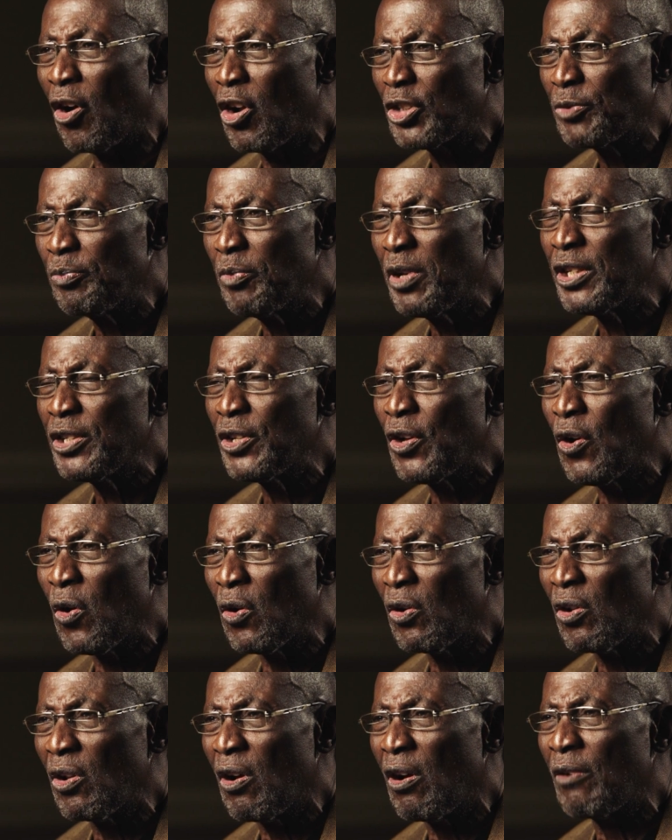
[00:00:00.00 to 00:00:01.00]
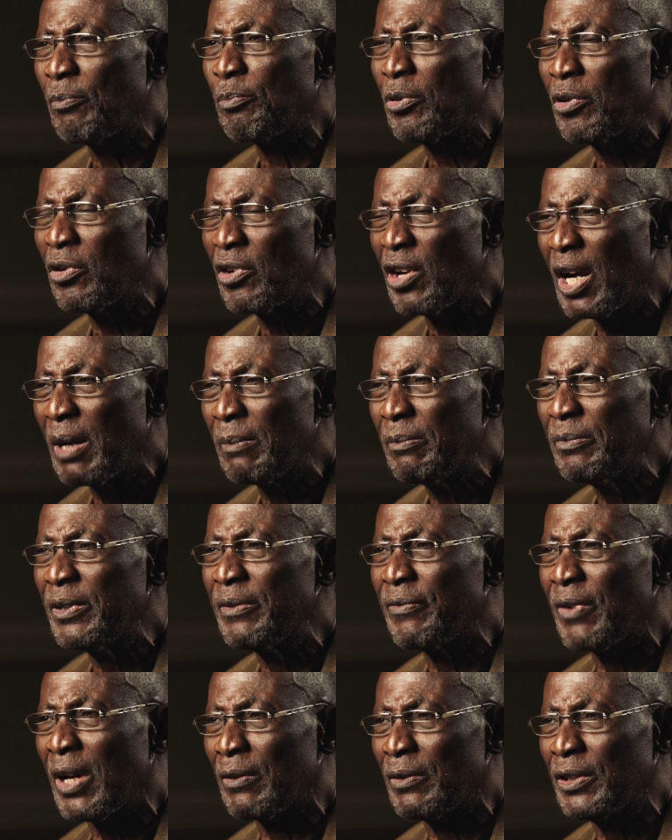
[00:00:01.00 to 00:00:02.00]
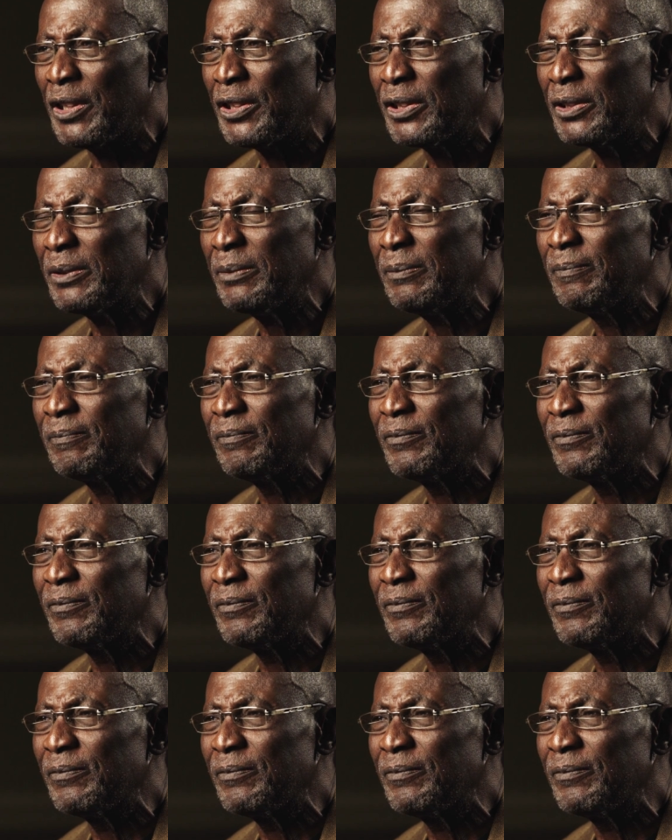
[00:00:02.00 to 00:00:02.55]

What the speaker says: ultimate goal of program evaluation